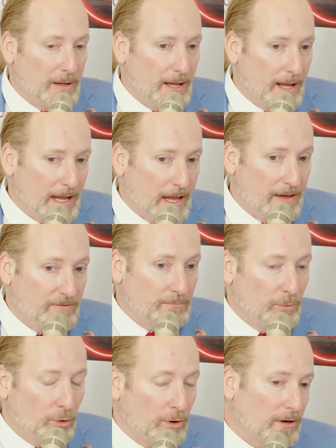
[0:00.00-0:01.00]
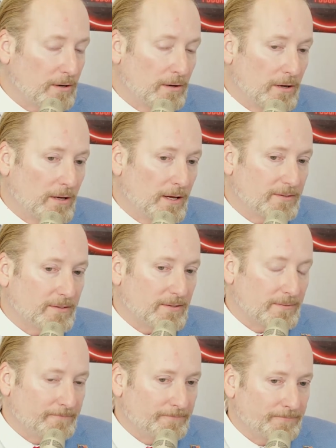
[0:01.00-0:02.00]
even more, it's
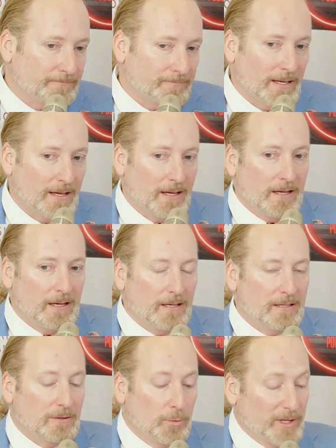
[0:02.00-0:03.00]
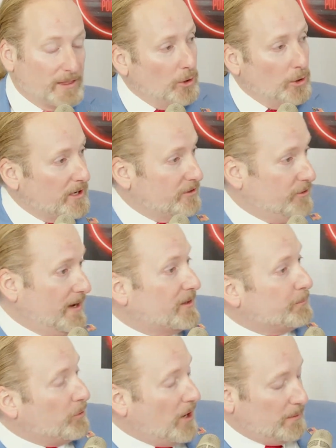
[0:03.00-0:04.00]
with lawyers, you have the
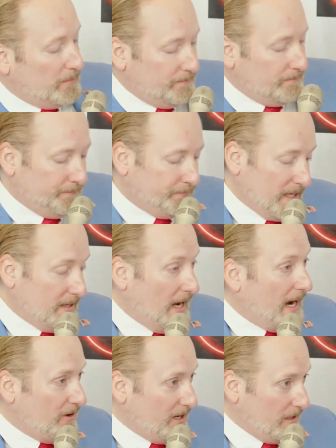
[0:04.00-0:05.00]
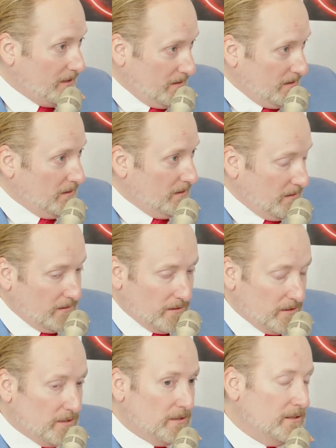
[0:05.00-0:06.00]
problem in hiring
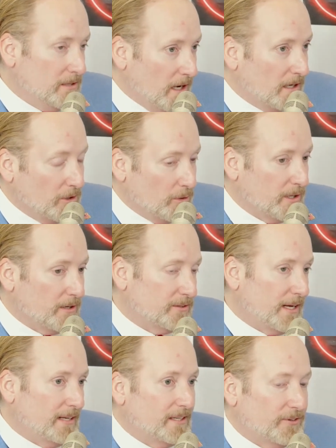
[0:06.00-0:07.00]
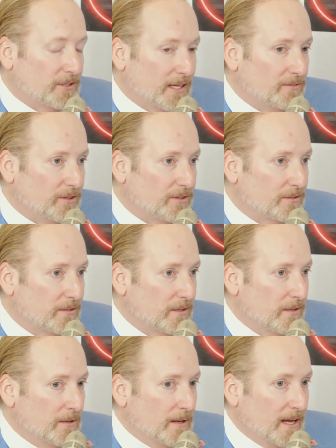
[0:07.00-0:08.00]
young lawyers at different levels,
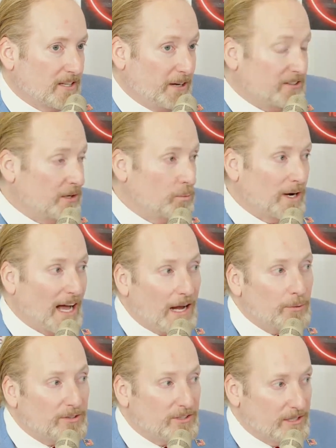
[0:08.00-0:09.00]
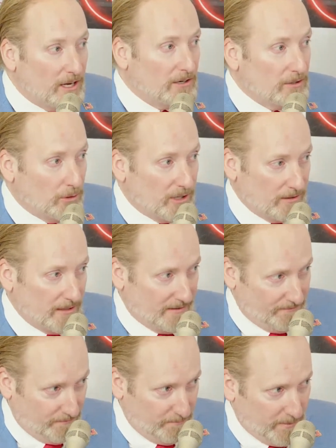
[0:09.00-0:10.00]
especially when I was a younger lawyer,
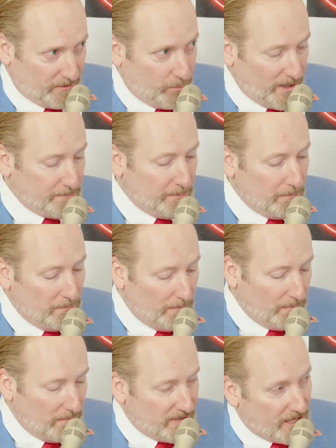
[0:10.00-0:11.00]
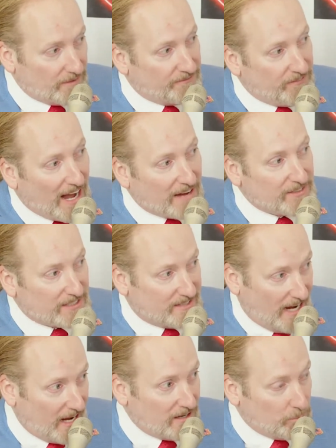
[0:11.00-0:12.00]
like between year 5 and
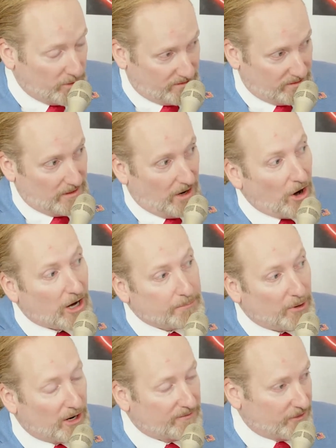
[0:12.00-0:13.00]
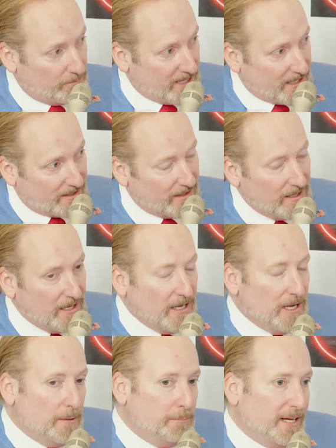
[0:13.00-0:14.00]
10 was the hard part for me
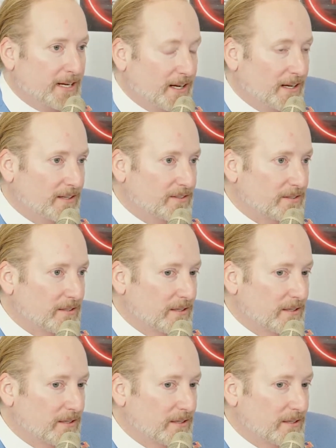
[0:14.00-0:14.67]
because